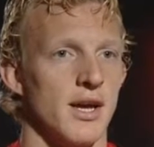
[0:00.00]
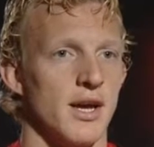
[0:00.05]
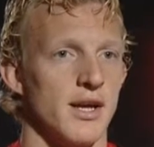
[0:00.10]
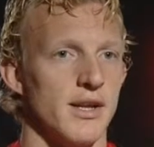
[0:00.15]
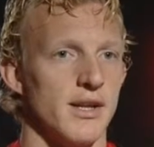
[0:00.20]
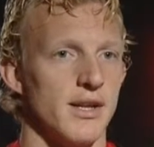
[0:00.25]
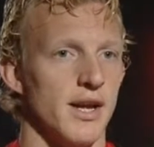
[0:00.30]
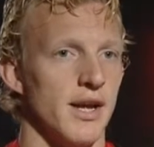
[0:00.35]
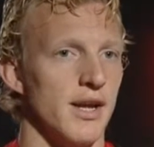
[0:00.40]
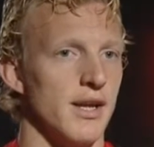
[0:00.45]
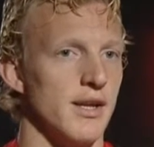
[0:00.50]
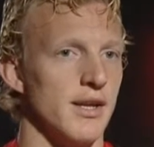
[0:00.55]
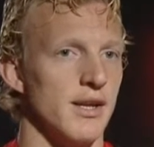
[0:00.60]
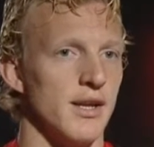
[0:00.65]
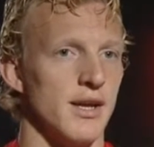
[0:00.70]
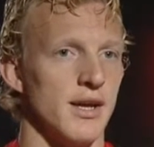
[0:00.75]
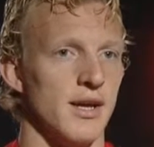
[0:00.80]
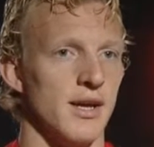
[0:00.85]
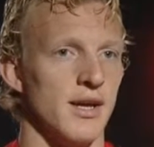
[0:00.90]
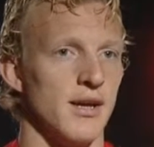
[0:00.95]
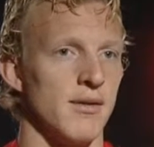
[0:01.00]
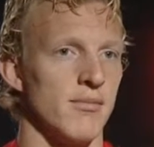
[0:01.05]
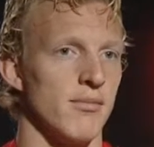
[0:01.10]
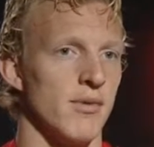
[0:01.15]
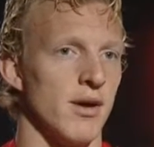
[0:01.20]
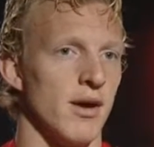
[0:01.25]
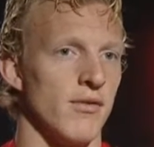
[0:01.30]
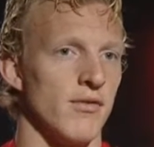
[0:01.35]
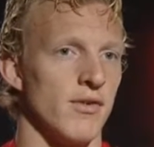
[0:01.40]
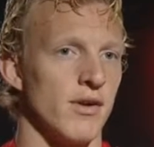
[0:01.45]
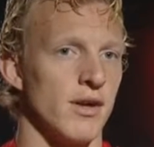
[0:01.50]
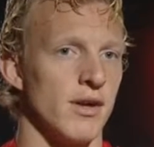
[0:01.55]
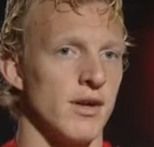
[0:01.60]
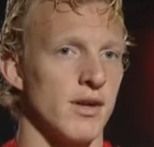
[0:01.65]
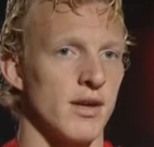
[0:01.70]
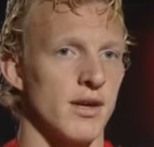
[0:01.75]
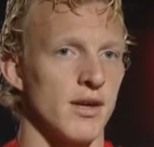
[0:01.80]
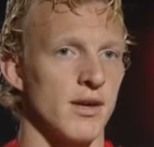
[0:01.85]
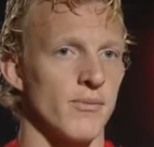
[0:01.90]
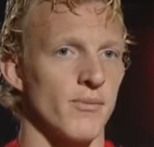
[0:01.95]
And then I
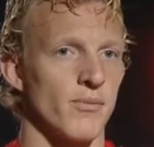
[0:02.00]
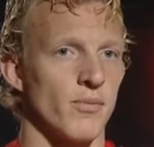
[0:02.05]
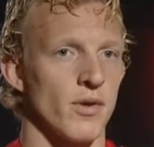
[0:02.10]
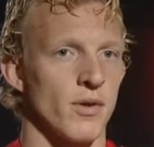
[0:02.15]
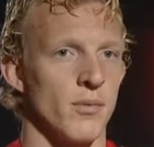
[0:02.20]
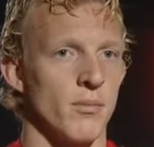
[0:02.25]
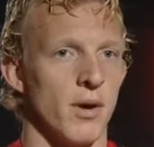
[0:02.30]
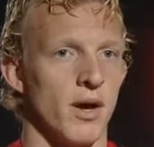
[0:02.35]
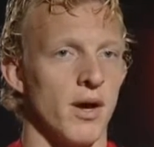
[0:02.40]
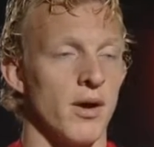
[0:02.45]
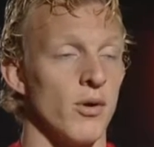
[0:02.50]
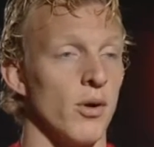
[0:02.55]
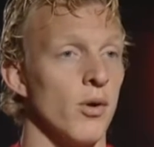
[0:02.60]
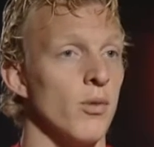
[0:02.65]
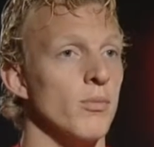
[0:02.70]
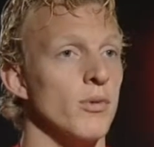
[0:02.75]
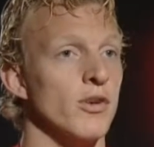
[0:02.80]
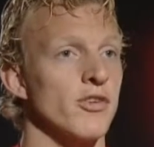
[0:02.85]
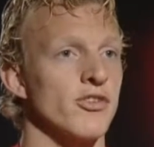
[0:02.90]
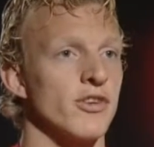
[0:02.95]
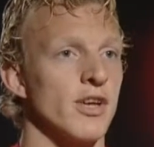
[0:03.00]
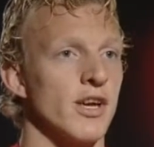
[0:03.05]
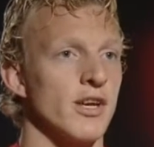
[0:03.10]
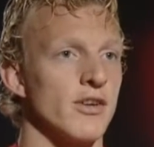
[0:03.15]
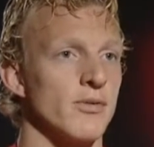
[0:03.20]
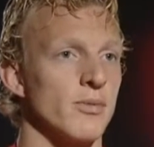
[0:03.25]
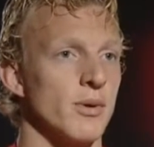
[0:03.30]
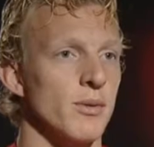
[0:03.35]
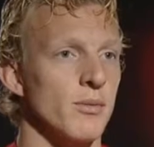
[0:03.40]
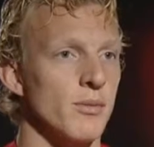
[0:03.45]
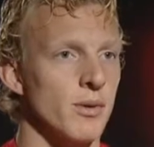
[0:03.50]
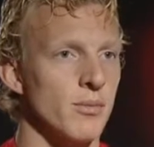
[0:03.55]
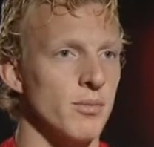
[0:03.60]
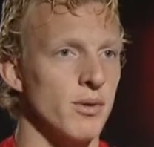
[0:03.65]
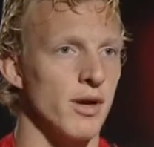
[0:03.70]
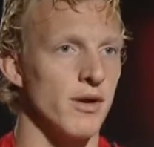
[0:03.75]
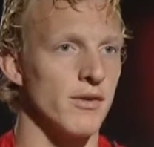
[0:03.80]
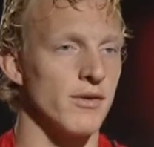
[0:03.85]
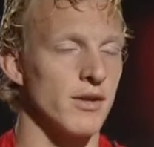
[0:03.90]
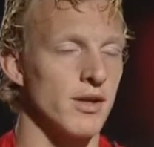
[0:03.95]
think by our own mistakes we
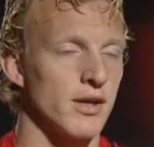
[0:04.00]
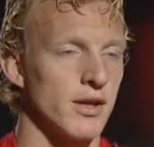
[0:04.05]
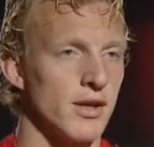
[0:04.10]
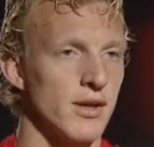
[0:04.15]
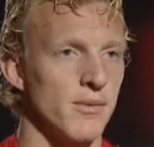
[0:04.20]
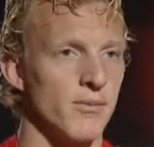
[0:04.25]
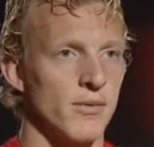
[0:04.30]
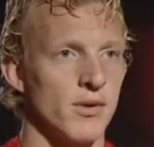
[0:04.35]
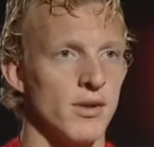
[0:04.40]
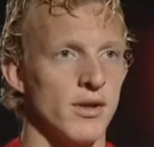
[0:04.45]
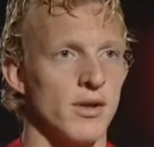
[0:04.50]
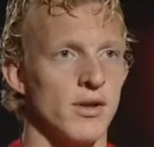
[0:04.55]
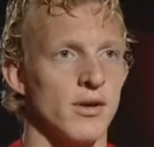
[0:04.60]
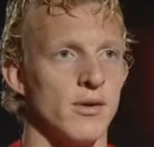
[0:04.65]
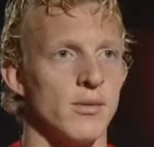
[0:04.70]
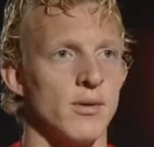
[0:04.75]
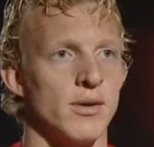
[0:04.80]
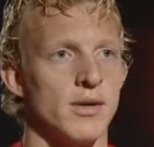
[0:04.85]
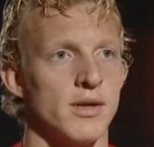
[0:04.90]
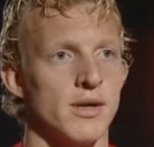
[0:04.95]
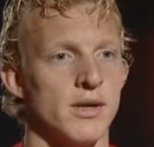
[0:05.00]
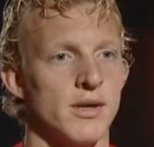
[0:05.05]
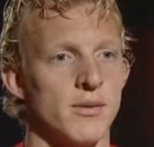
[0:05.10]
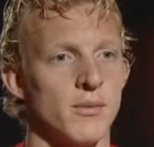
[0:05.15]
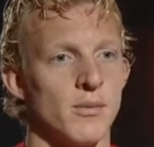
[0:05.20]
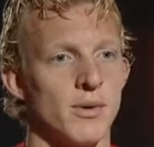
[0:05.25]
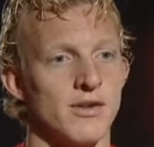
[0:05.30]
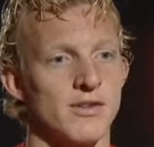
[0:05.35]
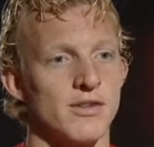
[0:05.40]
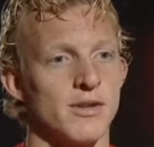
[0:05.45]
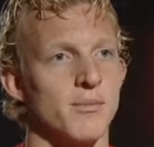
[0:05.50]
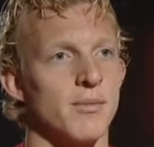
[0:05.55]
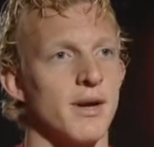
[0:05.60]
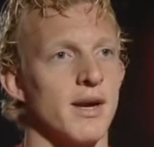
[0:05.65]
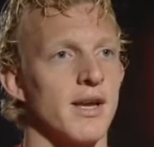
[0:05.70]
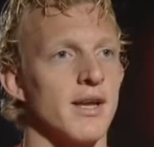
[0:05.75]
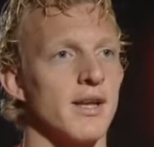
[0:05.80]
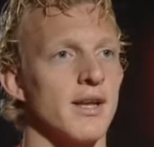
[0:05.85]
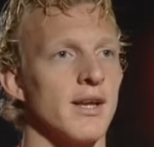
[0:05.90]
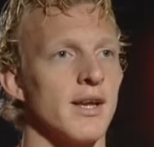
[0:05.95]
brought West Ham
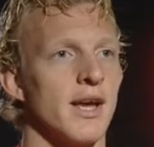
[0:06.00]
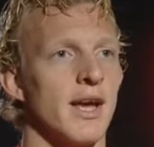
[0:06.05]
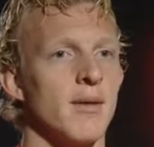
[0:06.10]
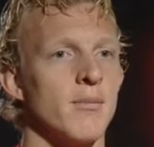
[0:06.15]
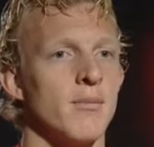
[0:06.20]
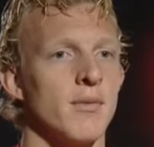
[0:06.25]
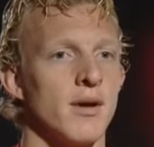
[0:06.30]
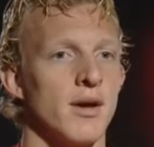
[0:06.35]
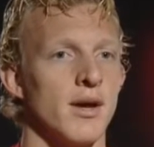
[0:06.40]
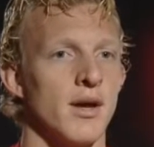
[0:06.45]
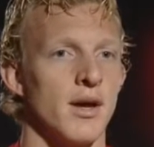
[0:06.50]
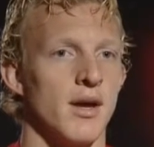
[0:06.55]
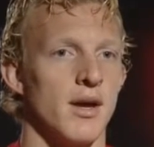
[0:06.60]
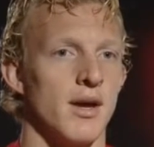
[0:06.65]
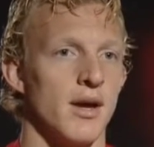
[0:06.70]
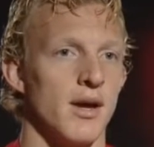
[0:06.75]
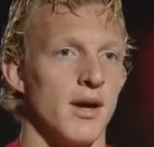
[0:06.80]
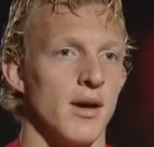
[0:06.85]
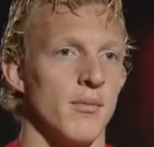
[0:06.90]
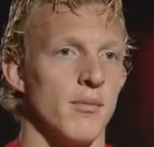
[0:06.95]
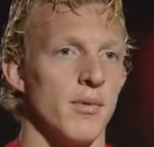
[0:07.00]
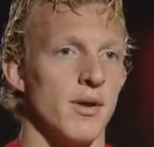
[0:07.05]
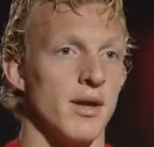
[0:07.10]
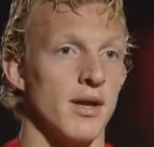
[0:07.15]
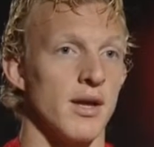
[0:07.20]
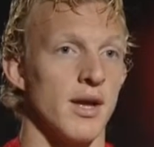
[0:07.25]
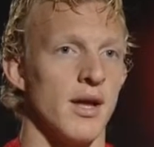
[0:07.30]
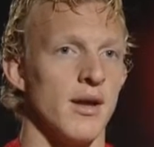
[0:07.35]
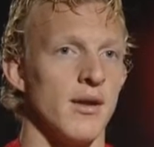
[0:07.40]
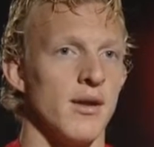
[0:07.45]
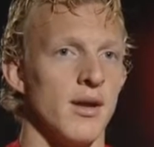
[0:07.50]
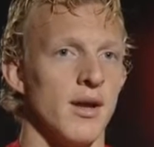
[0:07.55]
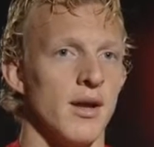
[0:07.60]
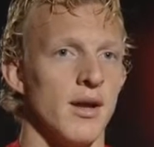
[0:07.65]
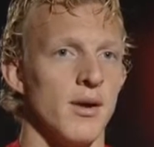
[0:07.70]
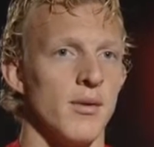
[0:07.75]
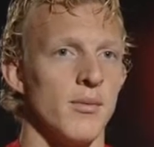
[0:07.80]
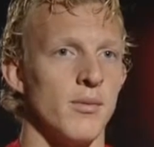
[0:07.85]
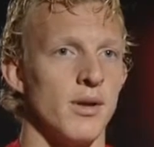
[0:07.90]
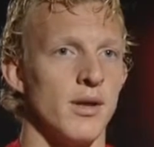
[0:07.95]
back in the game. But again,
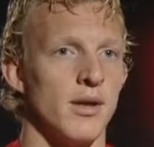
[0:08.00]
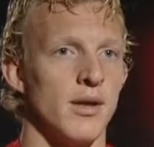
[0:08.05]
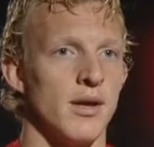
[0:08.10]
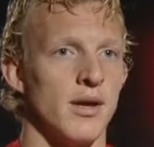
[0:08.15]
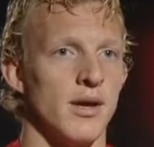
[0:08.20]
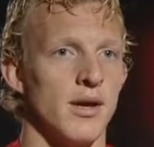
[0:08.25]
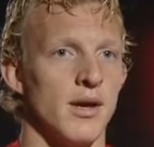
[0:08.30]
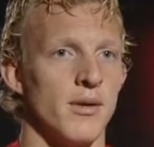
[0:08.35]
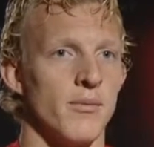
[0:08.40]
we